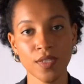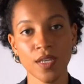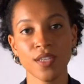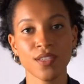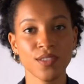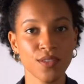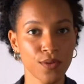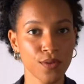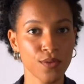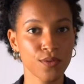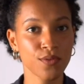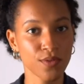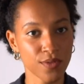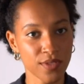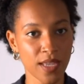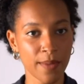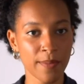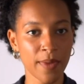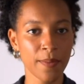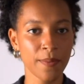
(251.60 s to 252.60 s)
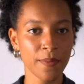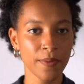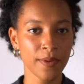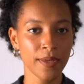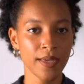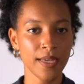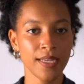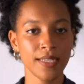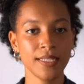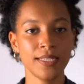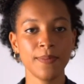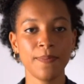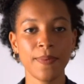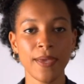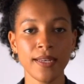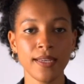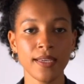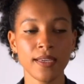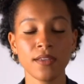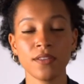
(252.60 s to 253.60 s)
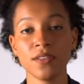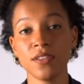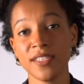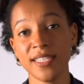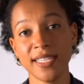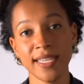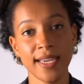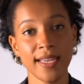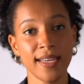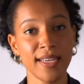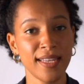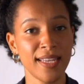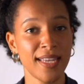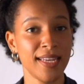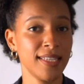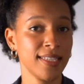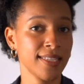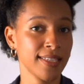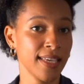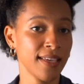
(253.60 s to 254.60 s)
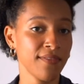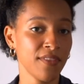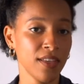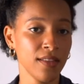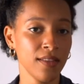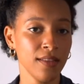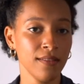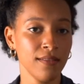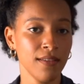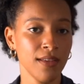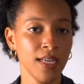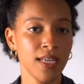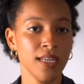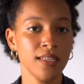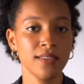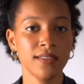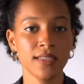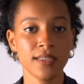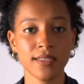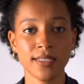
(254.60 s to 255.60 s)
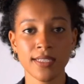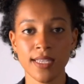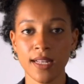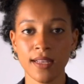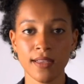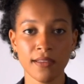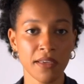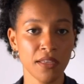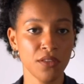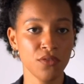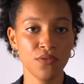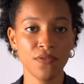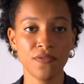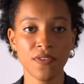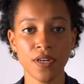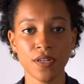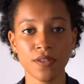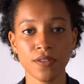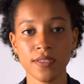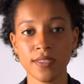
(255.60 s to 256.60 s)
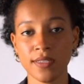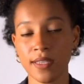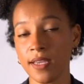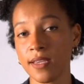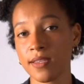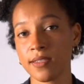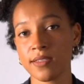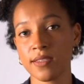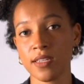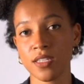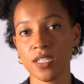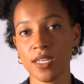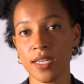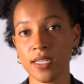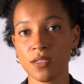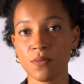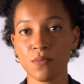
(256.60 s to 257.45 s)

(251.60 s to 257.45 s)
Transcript: So to sum up, depending on the DNA that it is given, the cell can do various things such as